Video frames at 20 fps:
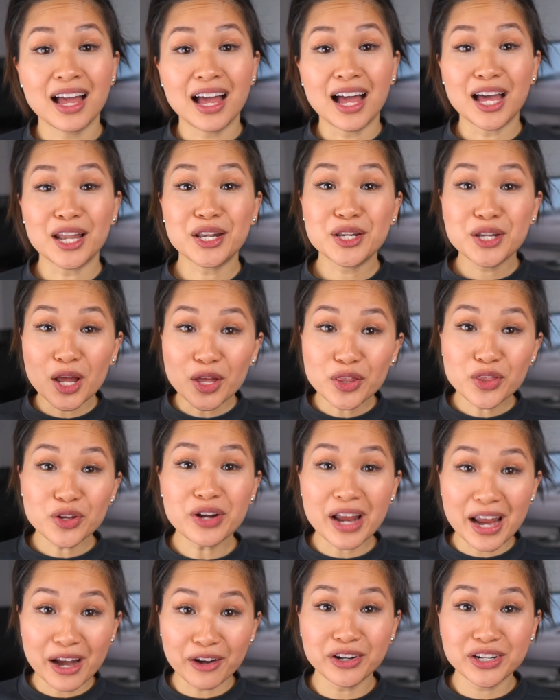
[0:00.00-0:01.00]

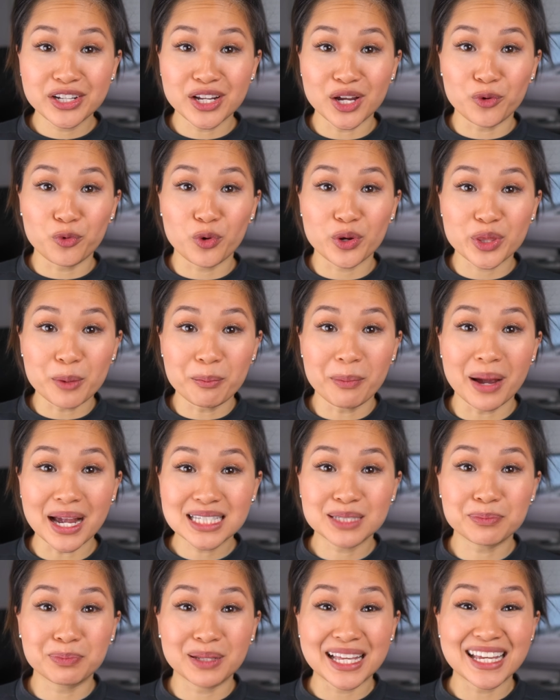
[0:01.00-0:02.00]
Another area where the
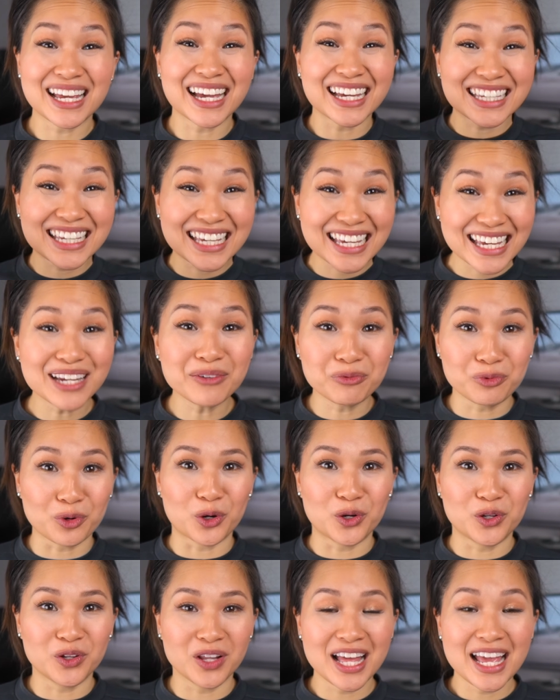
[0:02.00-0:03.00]
mics play a key
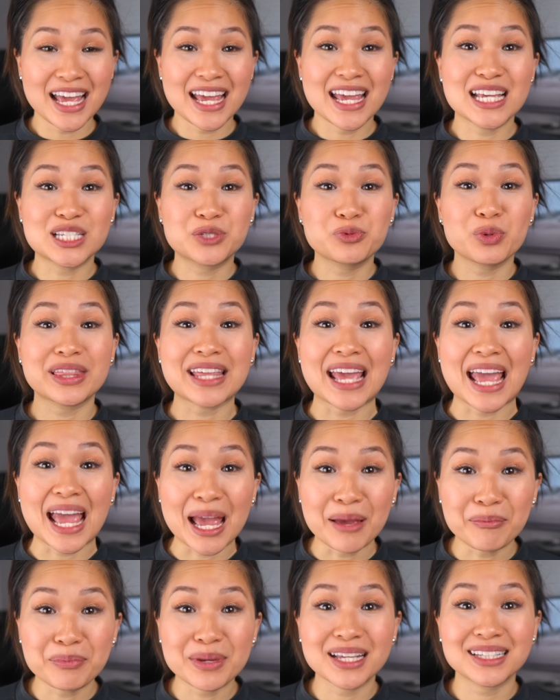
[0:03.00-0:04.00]
role is with
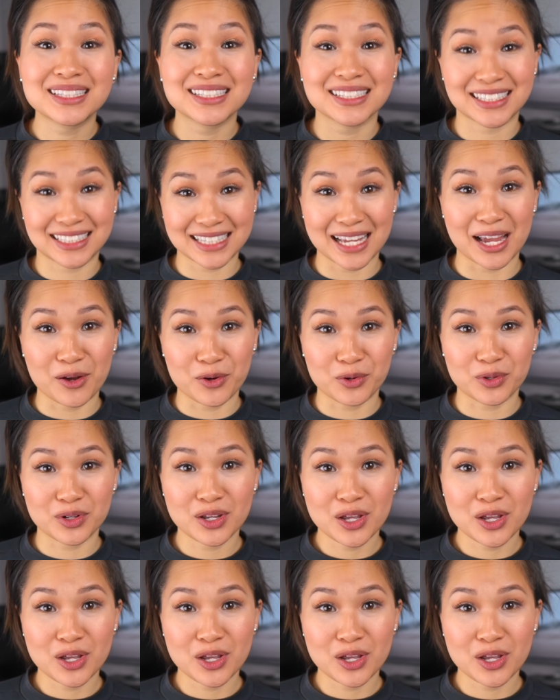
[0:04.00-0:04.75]
ambient sound,